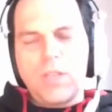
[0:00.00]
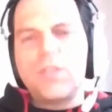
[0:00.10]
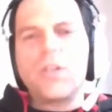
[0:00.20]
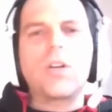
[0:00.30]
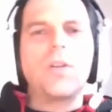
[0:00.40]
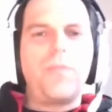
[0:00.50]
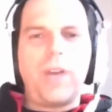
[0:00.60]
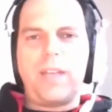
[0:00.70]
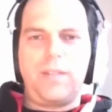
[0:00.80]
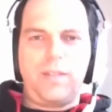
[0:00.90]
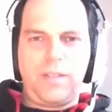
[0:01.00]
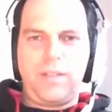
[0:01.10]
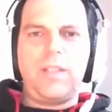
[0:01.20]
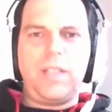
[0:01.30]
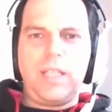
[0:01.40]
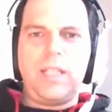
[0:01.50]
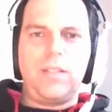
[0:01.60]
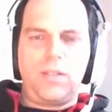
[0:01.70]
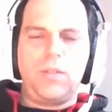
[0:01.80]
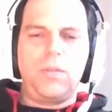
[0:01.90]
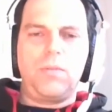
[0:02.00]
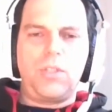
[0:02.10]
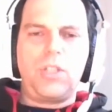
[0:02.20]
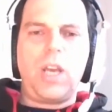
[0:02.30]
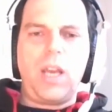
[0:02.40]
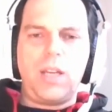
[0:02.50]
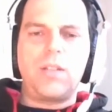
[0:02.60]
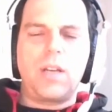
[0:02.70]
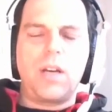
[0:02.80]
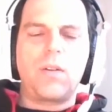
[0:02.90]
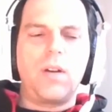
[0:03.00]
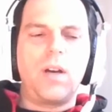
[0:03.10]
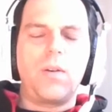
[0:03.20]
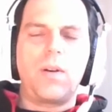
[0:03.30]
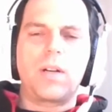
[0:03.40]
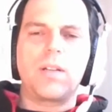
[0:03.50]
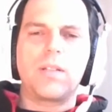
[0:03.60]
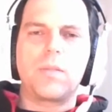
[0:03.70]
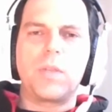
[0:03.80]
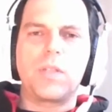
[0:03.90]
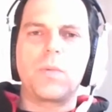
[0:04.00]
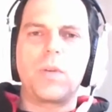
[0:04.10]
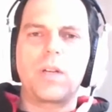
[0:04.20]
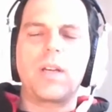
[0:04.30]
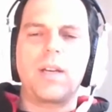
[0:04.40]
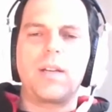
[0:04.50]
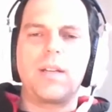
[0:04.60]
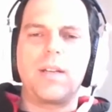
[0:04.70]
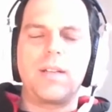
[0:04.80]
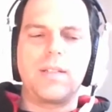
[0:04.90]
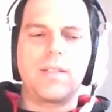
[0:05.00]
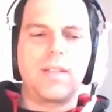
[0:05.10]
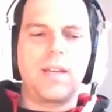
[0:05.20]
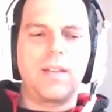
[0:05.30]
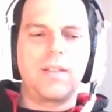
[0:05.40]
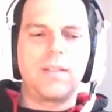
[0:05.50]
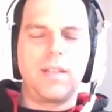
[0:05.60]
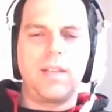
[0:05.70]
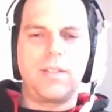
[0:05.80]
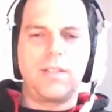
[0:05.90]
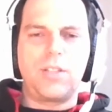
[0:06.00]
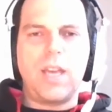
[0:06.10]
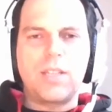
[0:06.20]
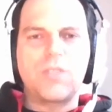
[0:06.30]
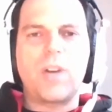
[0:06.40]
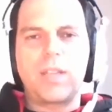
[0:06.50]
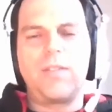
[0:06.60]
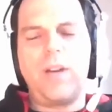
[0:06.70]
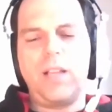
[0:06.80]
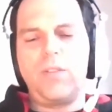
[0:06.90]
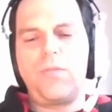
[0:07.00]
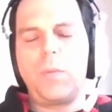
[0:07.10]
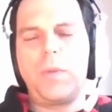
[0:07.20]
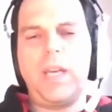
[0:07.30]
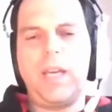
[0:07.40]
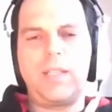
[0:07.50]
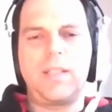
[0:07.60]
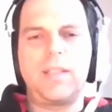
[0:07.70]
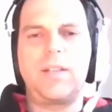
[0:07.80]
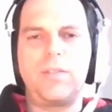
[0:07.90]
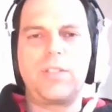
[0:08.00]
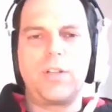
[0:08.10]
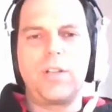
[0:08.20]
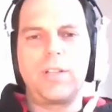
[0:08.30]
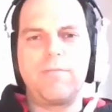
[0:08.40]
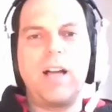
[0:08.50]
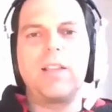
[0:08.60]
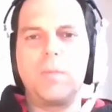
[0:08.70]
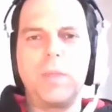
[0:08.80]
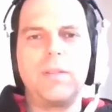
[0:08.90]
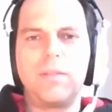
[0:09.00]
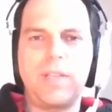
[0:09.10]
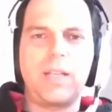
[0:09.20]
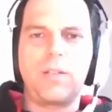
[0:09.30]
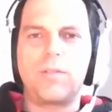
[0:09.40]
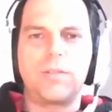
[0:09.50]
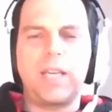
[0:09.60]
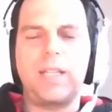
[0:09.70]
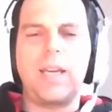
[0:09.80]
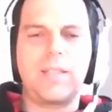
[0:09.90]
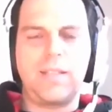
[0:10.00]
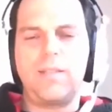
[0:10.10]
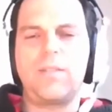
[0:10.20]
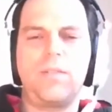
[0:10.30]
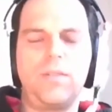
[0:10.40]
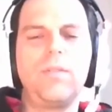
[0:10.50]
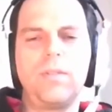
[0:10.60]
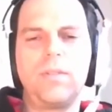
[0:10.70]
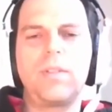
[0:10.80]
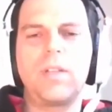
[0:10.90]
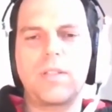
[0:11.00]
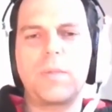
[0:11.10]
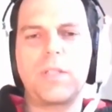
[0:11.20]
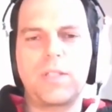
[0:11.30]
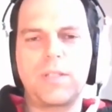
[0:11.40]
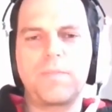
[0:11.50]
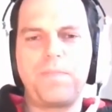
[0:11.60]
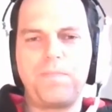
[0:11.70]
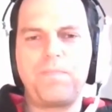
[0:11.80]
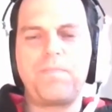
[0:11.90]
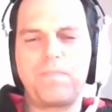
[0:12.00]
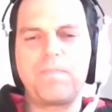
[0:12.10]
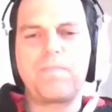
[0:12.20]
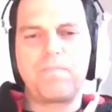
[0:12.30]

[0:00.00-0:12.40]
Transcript: circumvent the need to change how, how our customers work and, and instead the, extract the value from the data and then returning valuable data or data assets to customers. So